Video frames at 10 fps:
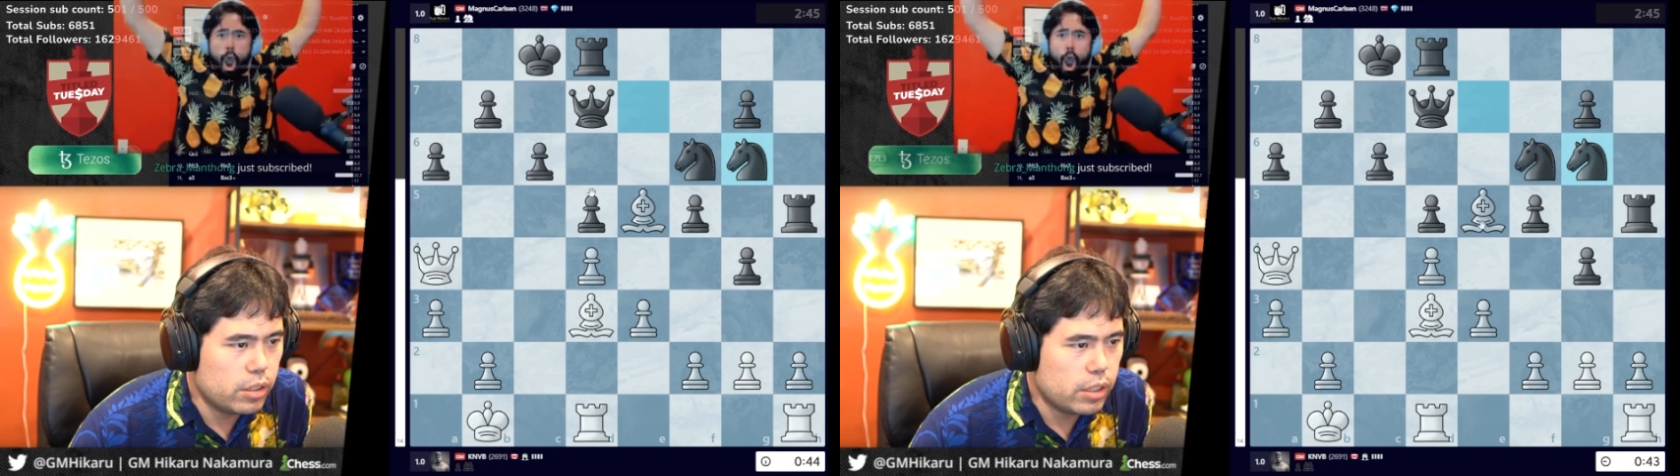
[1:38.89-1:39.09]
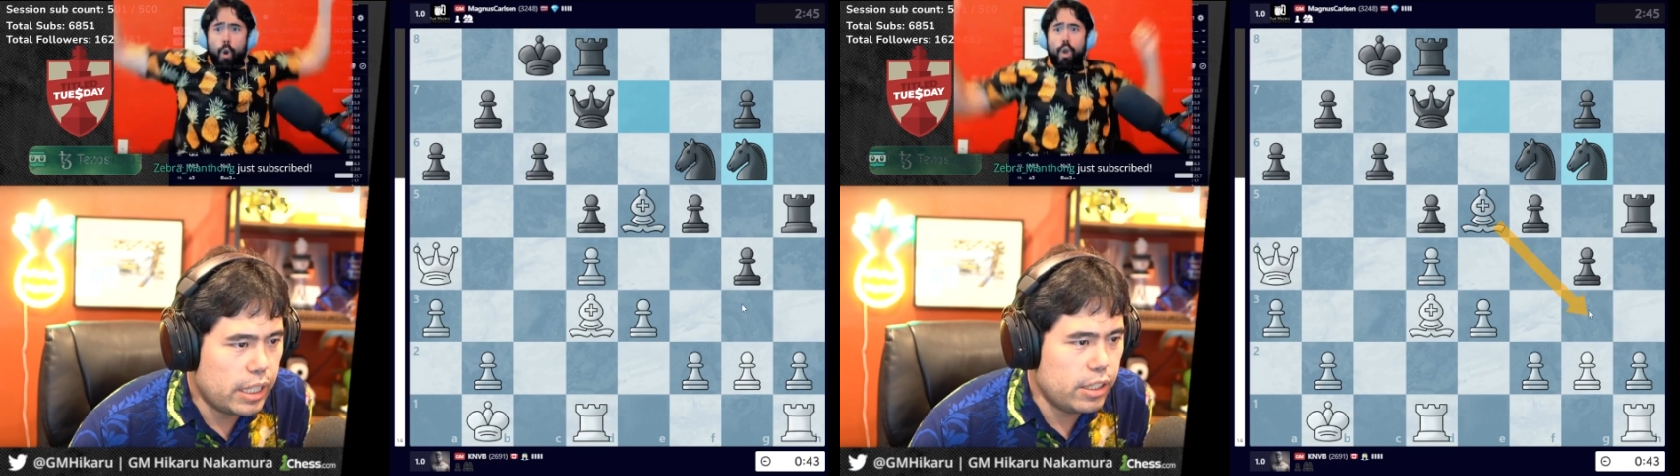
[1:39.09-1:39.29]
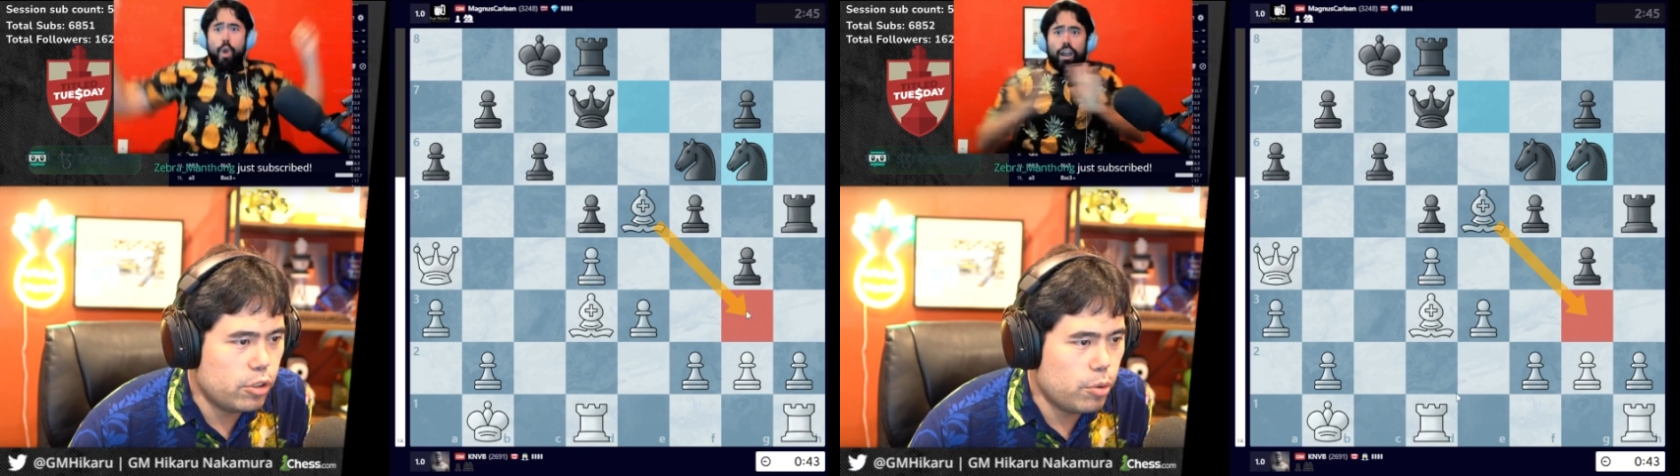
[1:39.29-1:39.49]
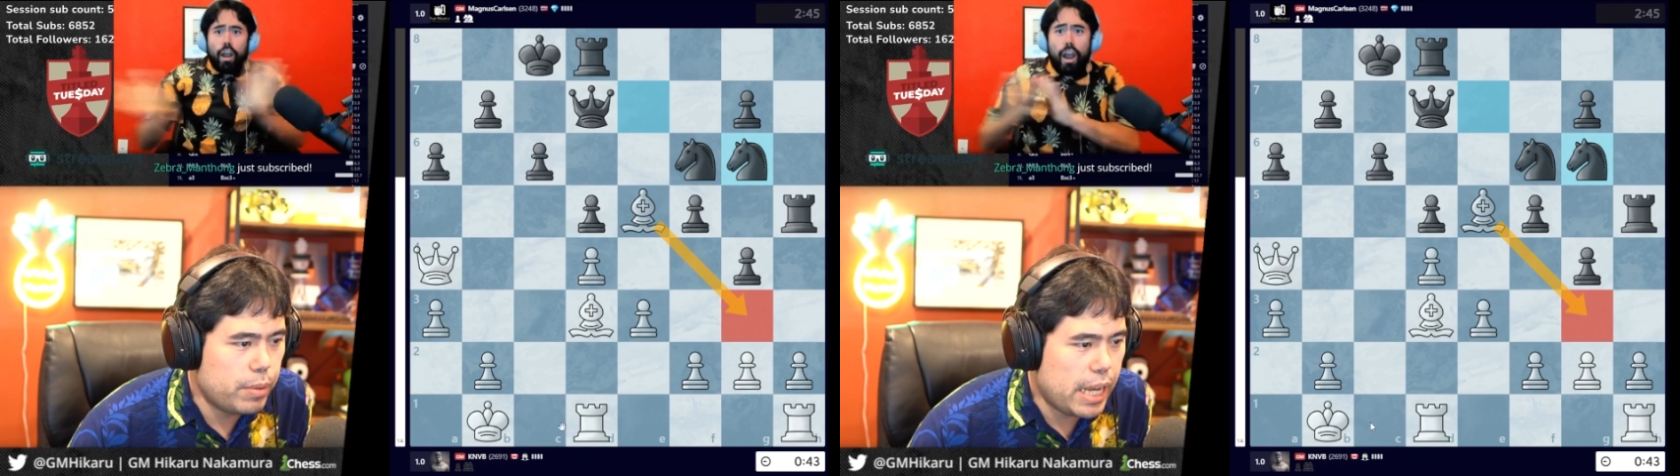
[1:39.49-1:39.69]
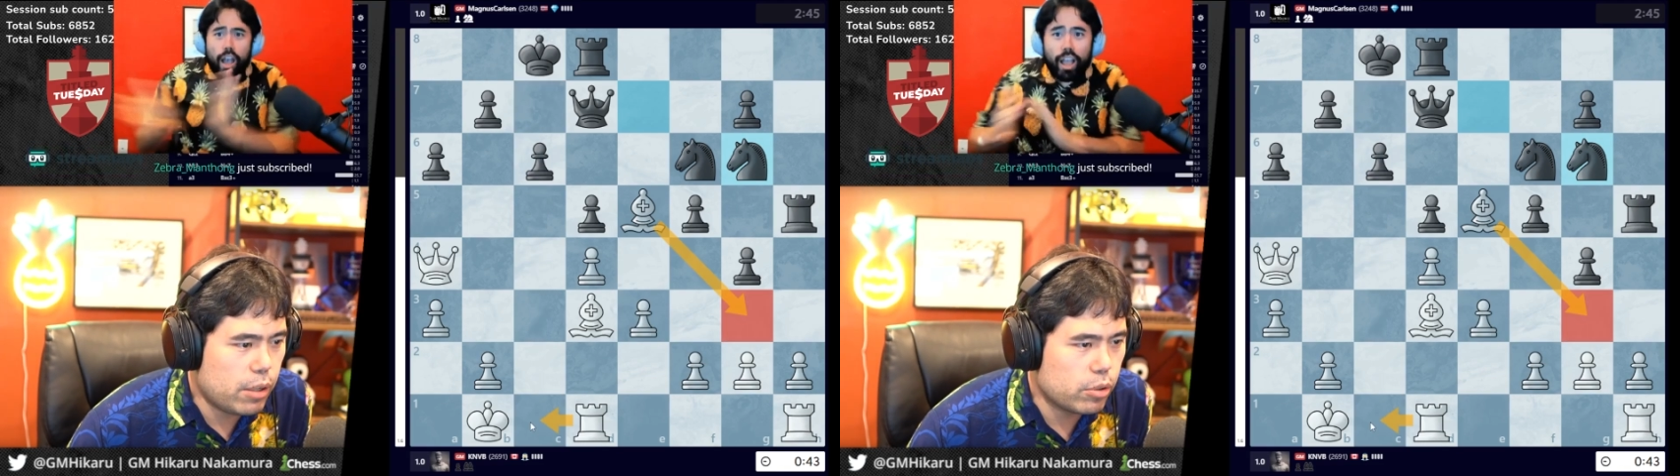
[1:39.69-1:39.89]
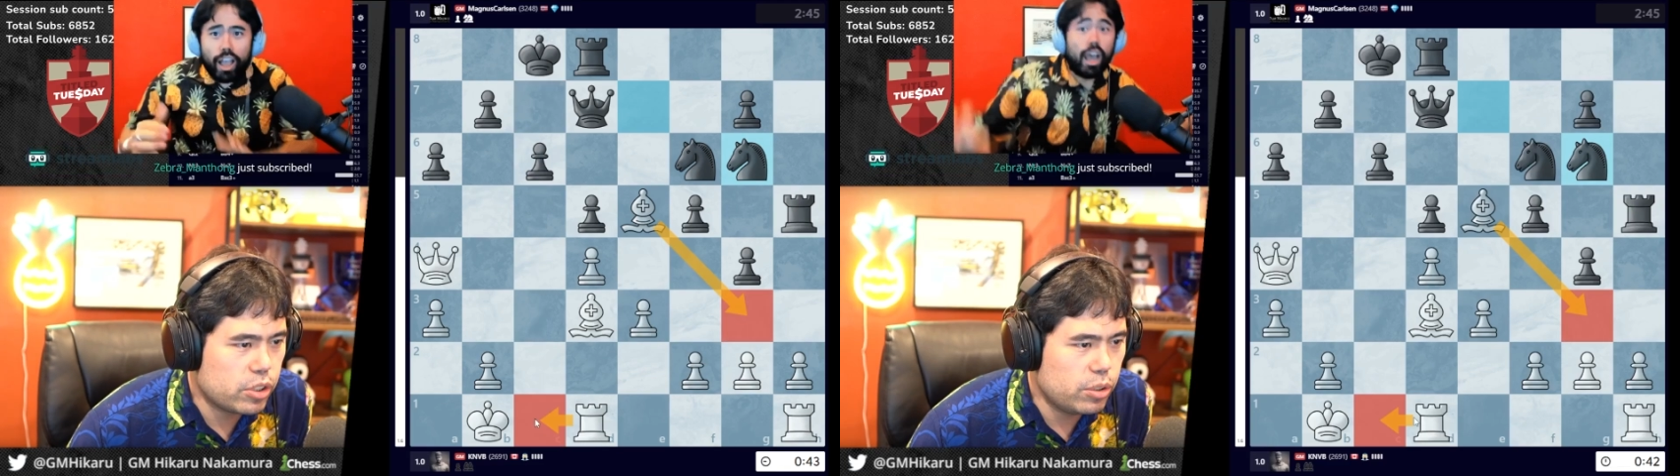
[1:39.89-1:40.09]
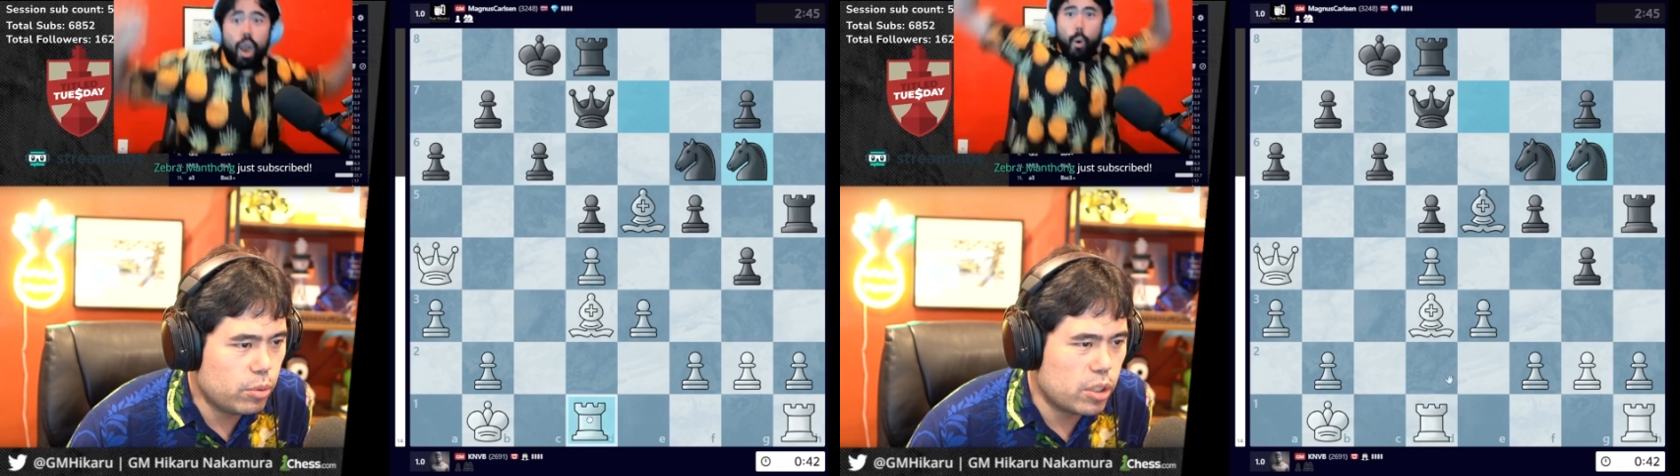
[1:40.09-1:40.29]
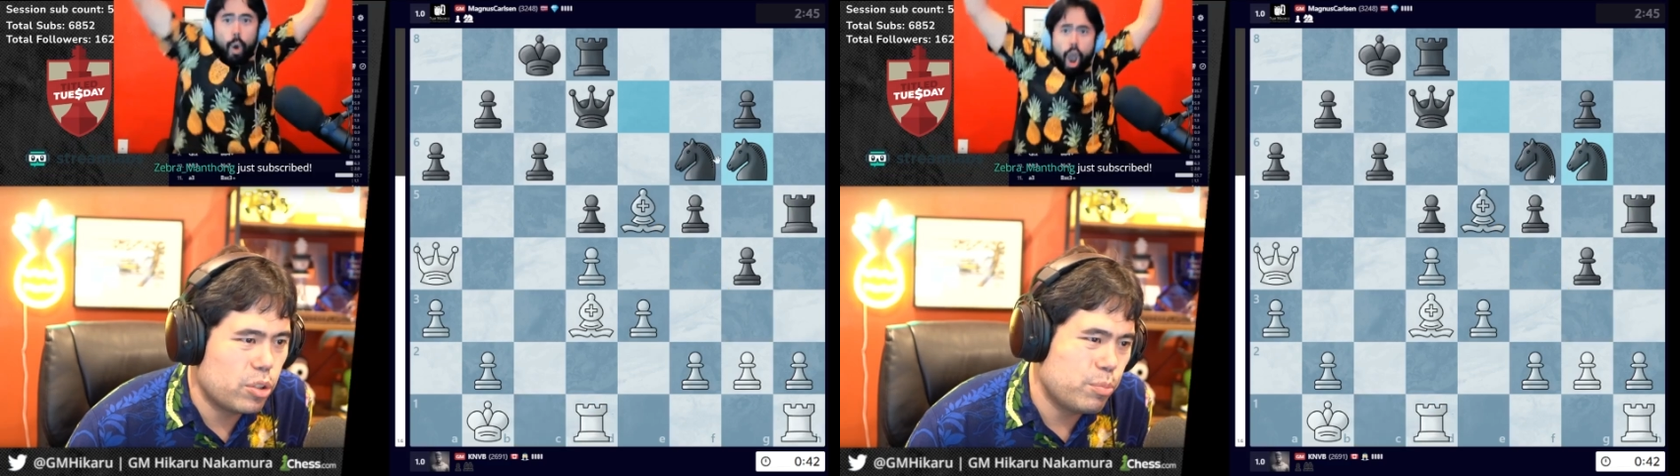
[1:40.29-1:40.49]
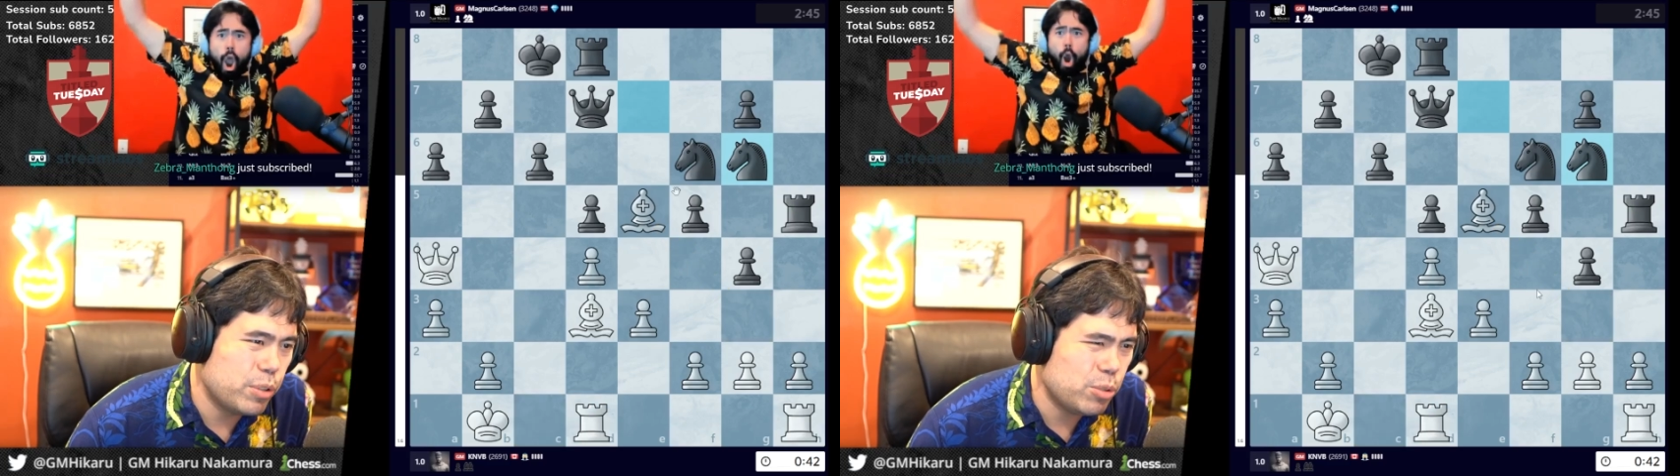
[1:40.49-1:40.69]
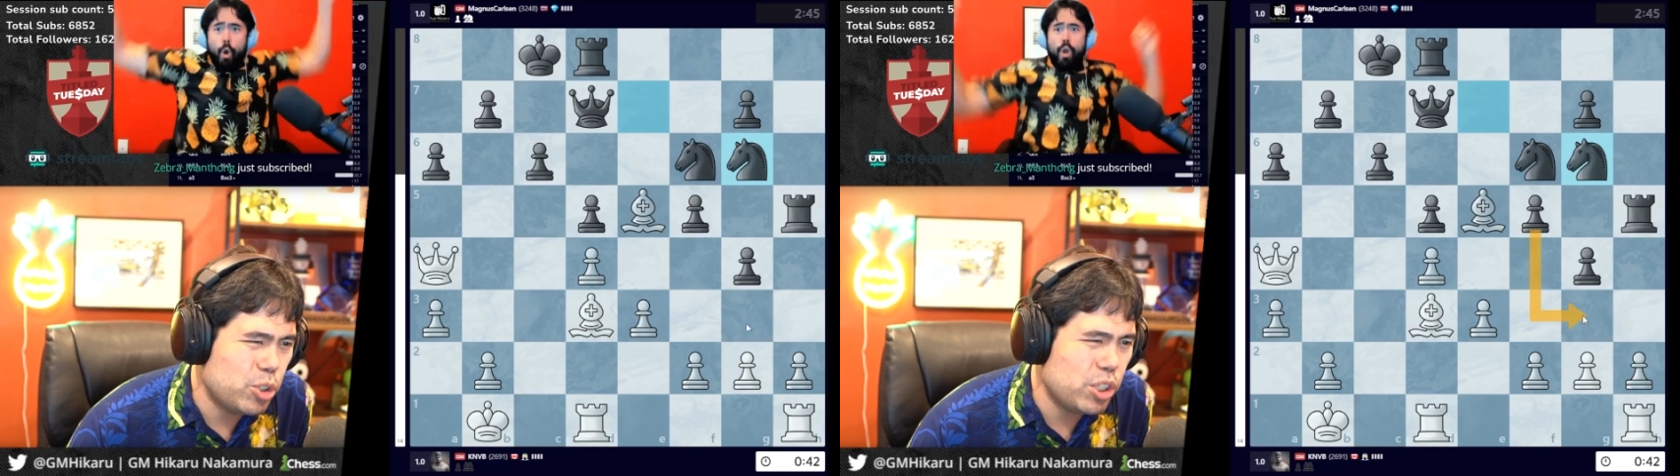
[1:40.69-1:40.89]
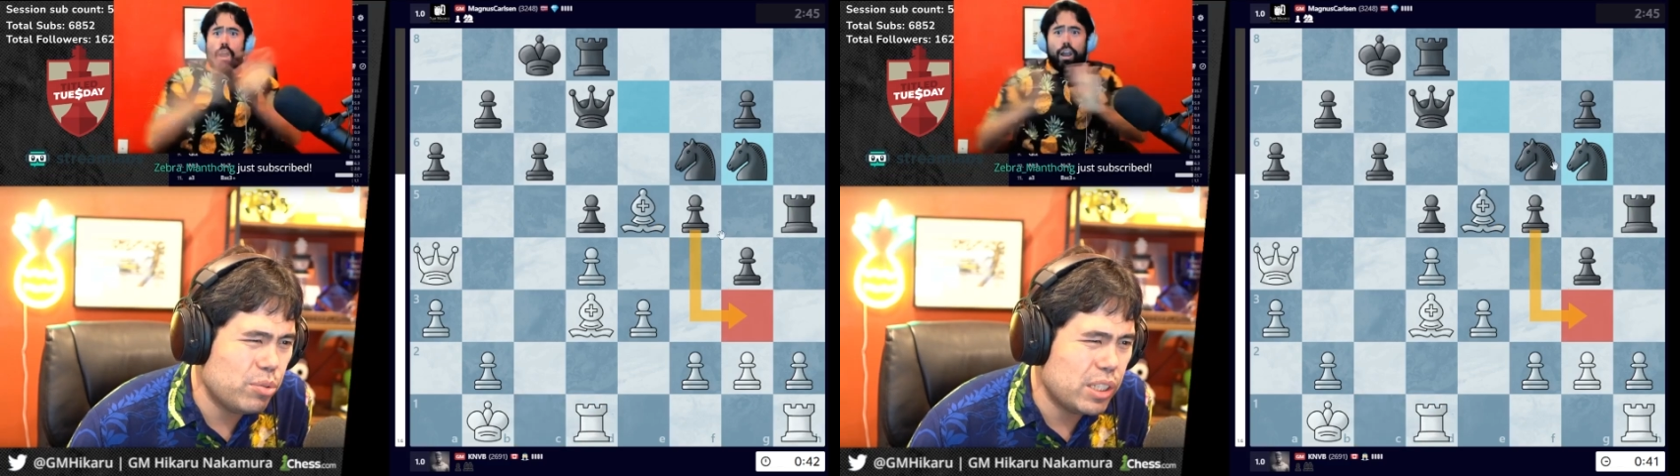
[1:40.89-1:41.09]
I think you go back rook c1. Although bishop g3